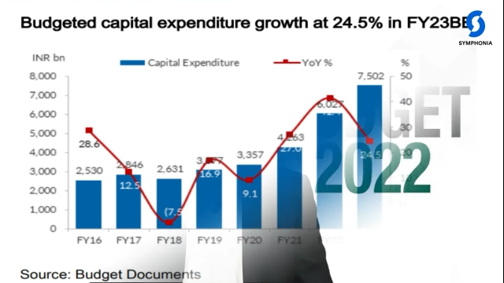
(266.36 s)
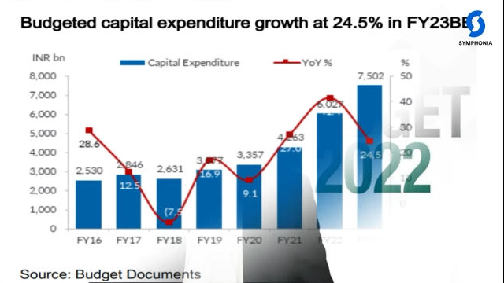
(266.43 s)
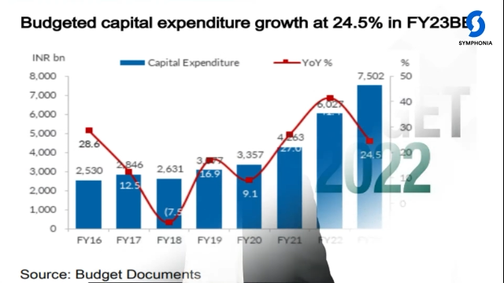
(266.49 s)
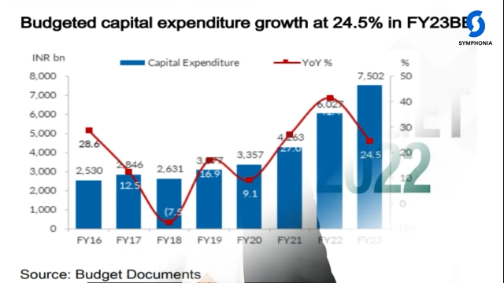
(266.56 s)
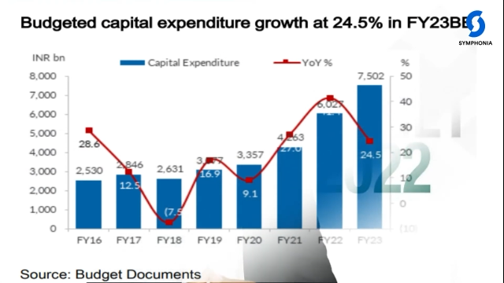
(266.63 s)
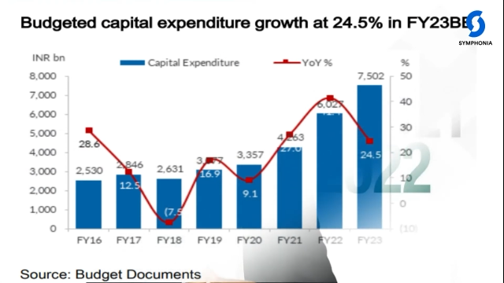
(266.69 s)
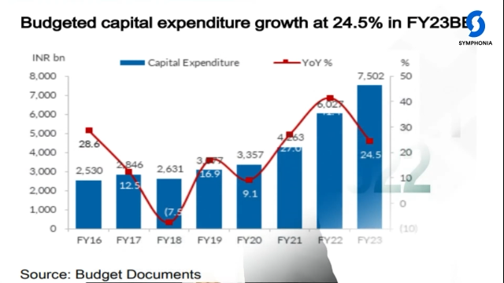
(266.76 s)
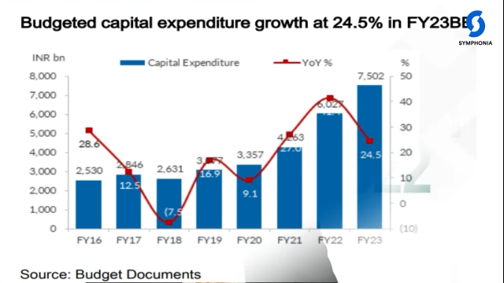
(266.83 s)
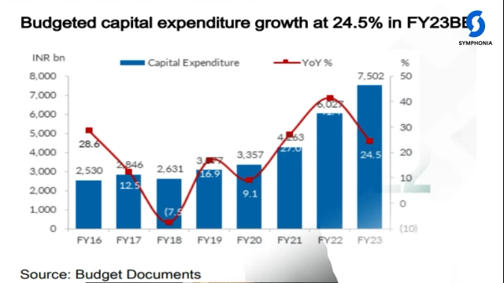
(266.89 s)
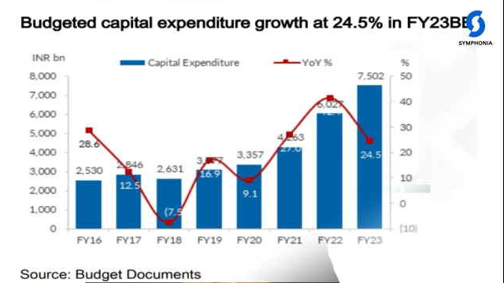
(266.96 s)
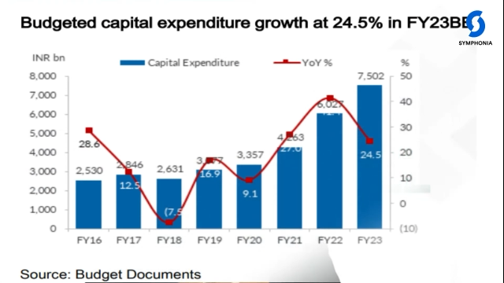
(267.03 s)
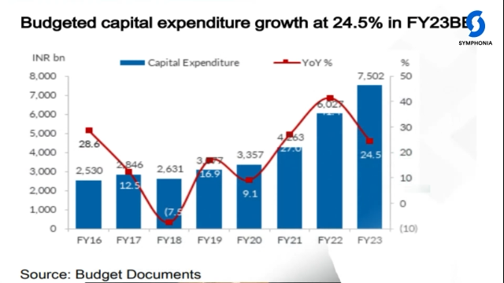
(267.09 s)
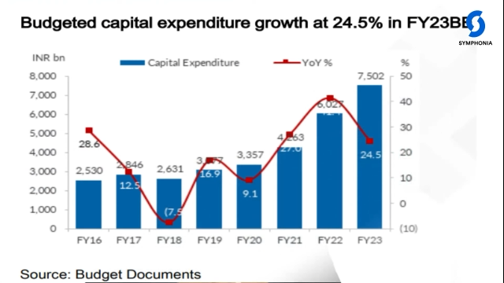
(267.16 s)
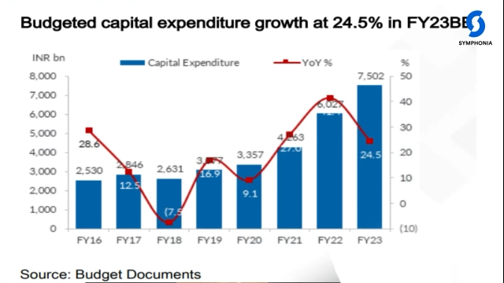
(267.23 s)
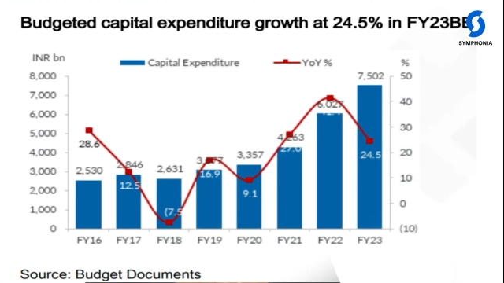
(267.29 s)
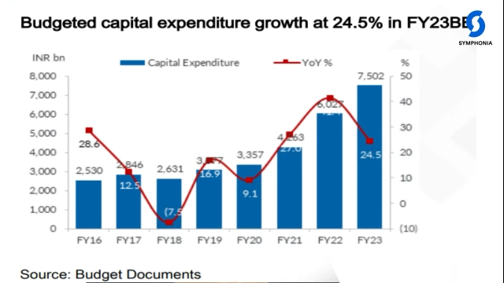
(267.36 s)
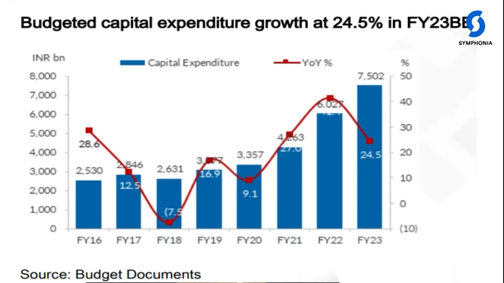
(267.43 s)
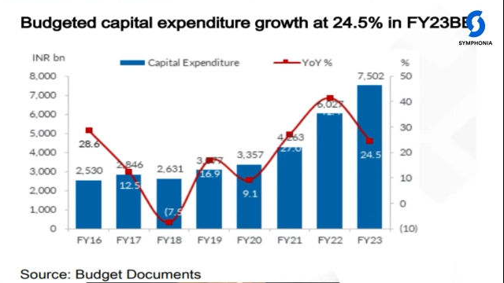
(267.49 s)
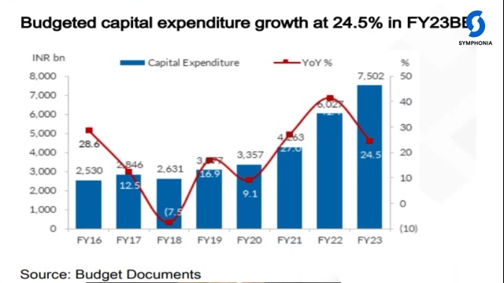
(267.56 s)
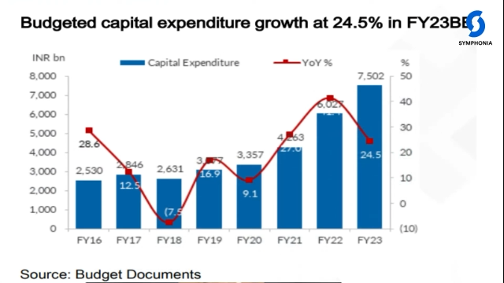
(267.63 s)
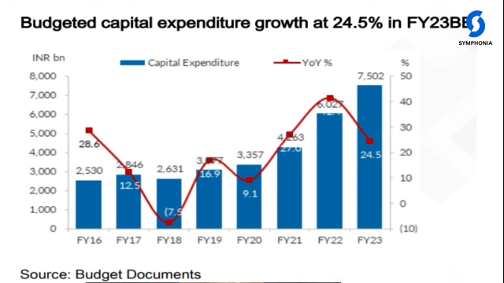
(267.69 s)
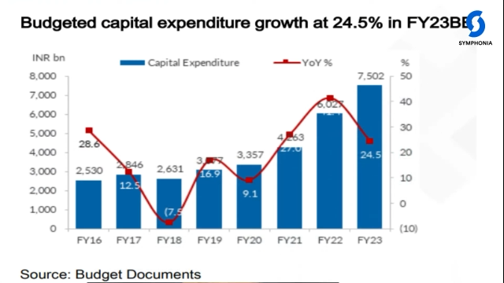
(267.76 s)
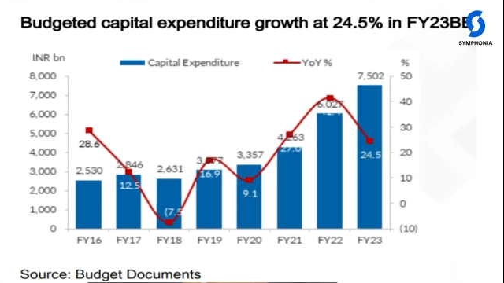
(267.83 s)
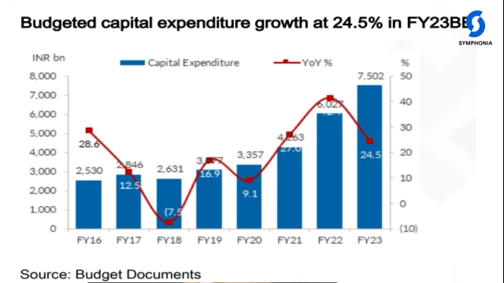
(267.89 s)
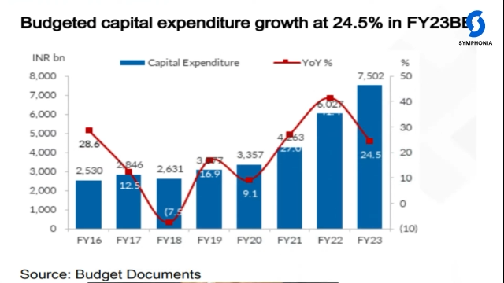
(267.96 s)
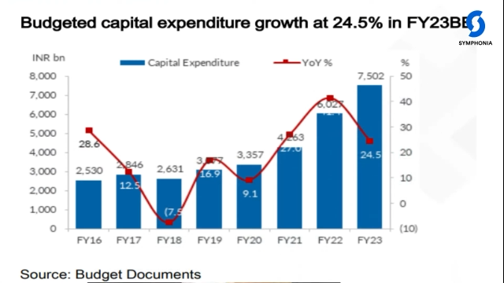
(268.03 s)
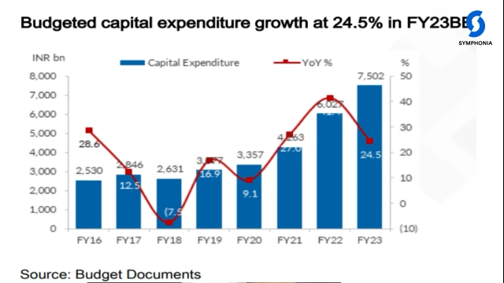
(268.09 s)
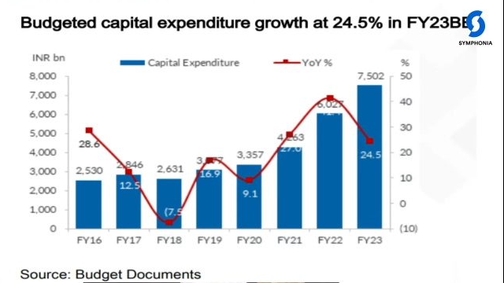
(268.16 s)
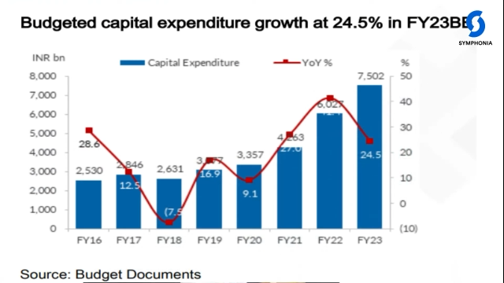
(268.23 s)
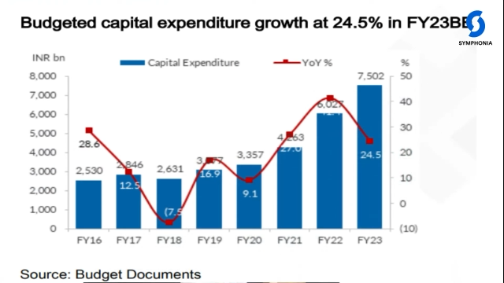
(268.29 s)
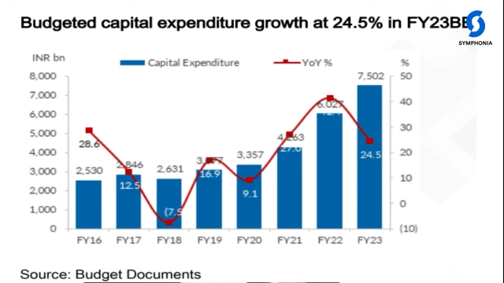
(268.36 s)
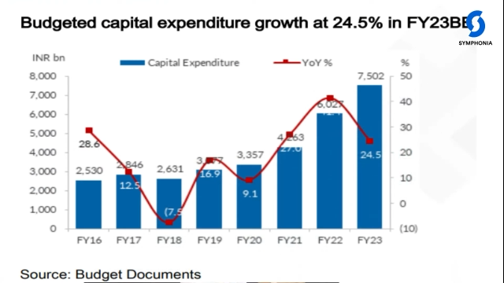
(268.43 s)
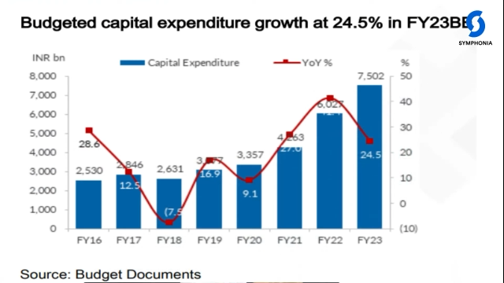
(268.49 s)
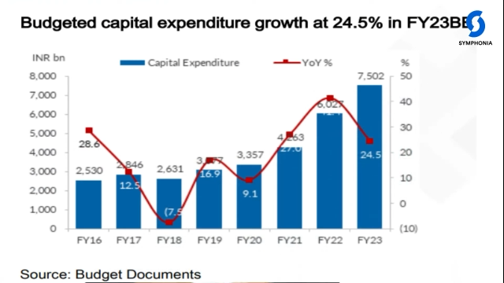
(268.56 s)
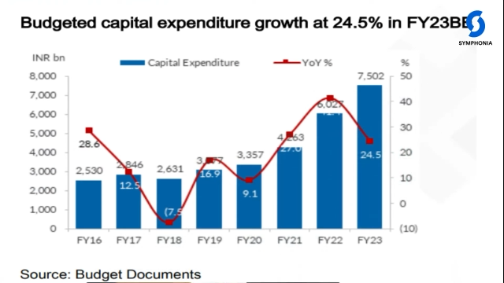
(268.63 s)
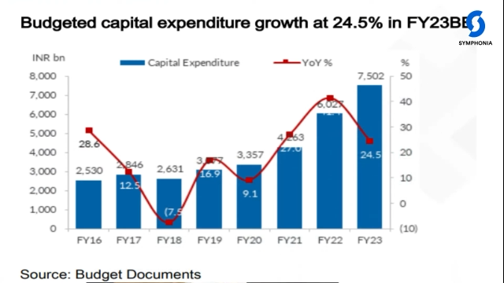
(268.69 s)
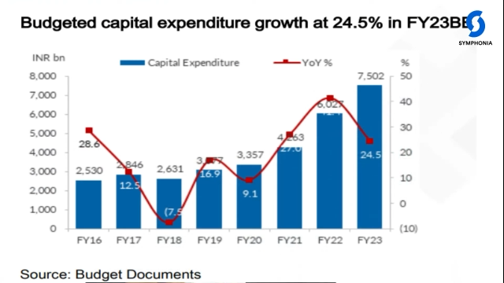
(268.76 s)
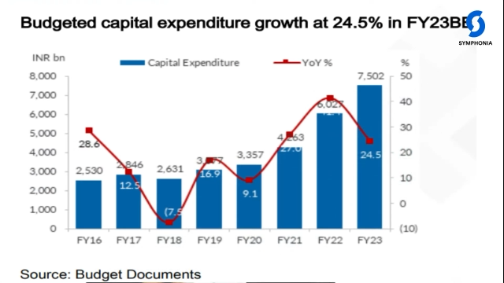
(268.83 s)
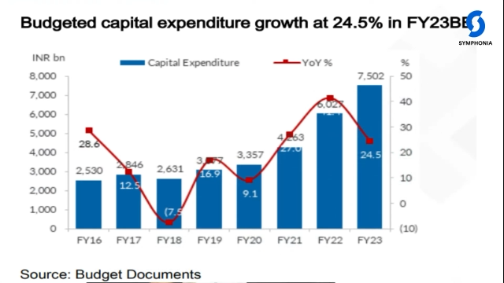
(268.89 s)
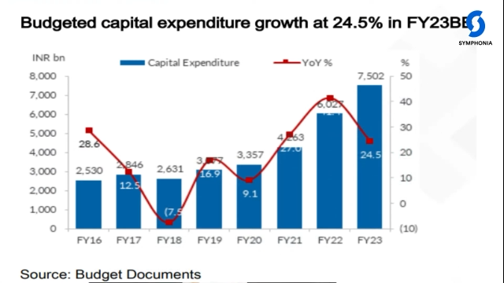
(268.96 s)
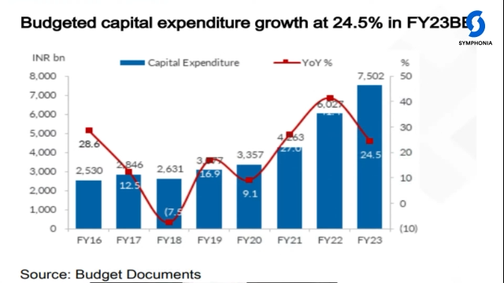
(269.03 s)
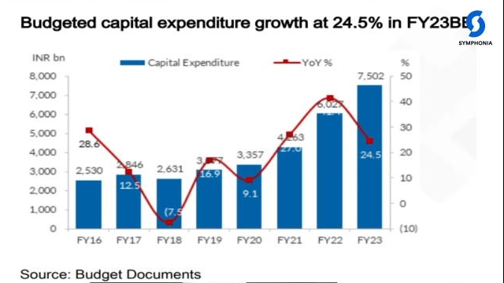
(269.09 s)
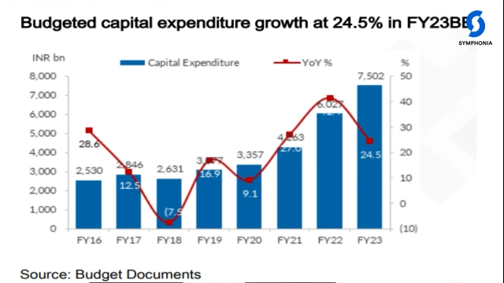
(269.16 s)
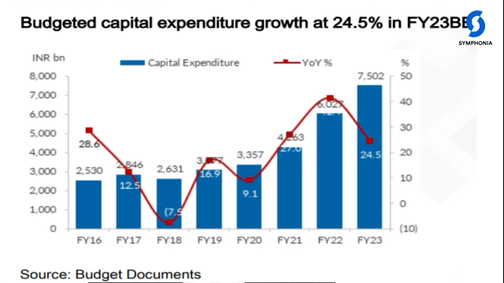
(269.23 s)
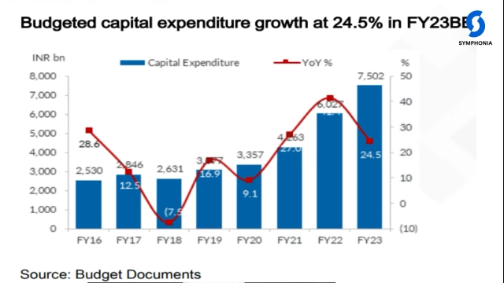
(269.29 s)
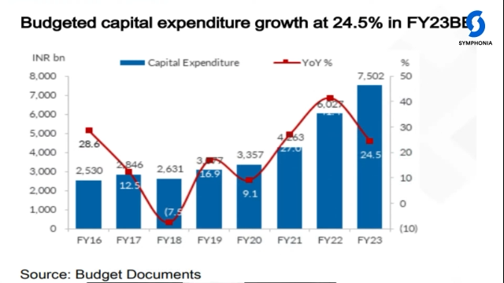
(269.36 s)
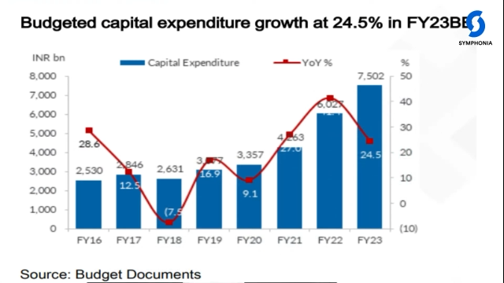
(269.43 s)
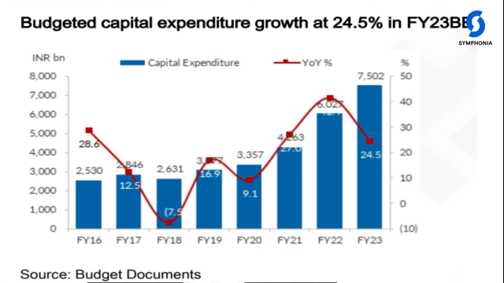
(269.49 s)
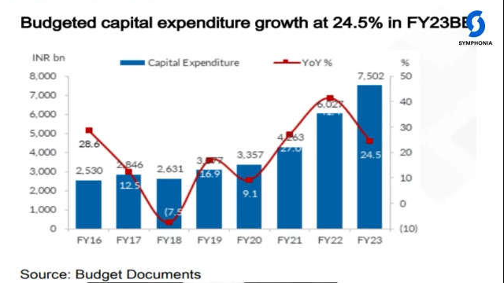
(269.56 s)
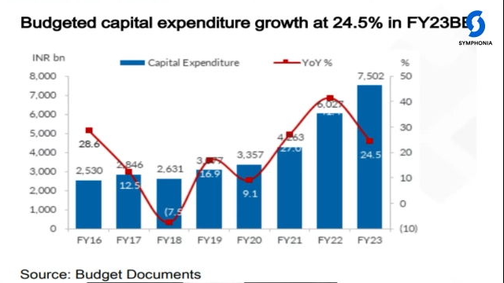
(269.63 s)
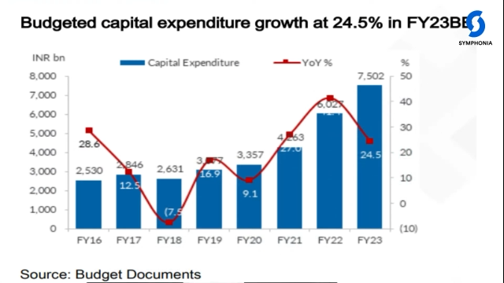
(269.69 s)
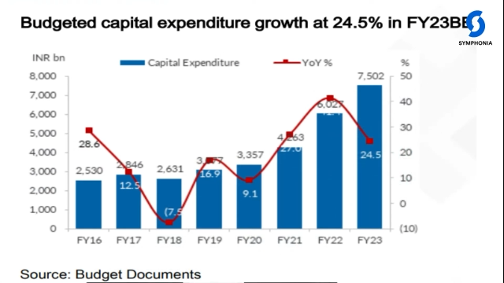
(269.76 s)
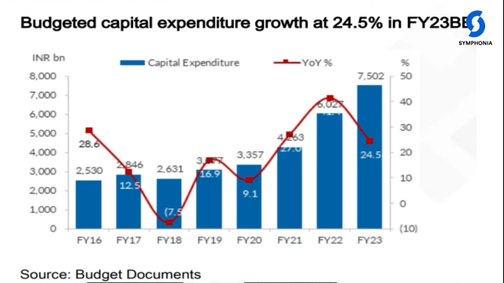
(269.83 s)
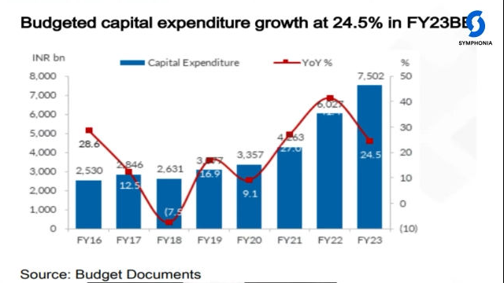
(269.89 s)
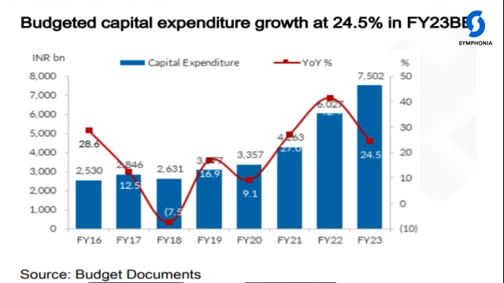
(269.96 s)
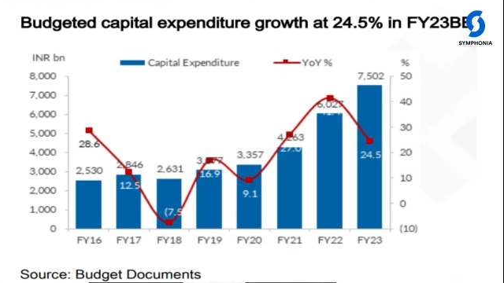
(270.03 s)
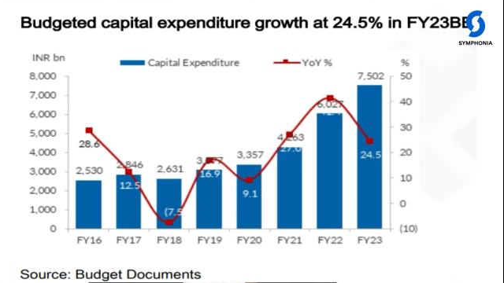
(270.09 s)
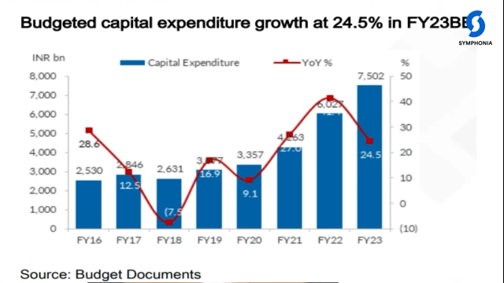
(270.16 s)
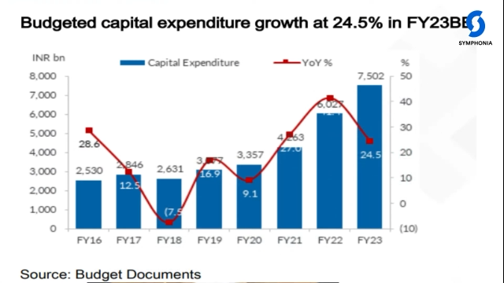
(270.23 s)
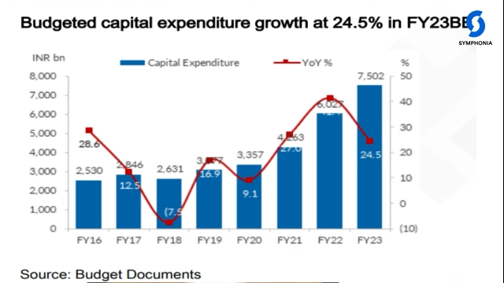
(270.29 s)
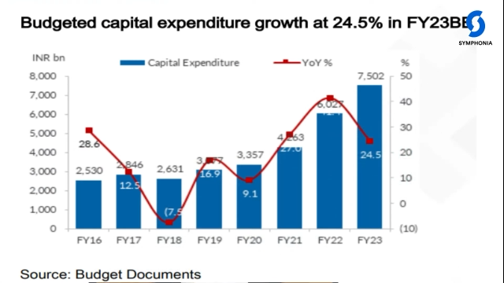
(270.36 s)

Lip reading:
No face is visible, so there are no lips to read.